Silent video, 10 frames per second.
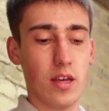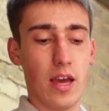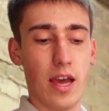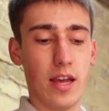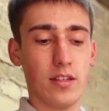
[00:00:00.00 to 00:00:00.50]

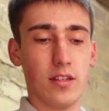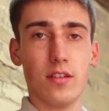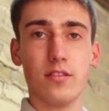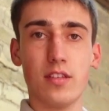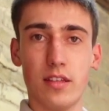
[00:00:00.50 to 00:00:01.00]
and
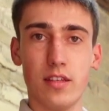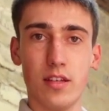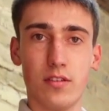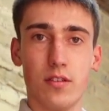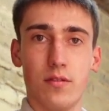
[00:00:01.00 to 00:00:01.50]
set
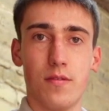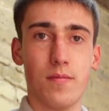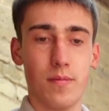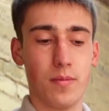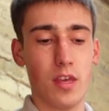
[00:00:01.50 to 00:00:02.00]
it.
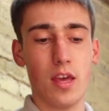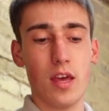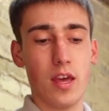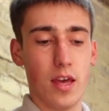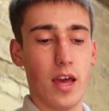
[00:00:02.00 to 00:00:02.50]

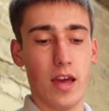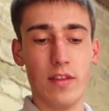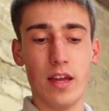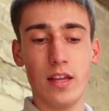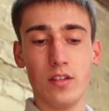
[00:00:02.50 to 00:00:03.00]
And
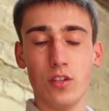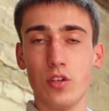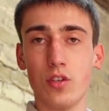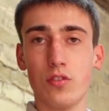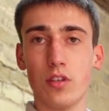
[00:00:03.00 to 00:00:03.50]
then you're
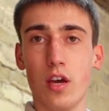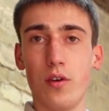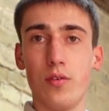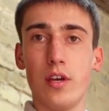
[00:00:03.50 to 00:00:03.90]
good to go.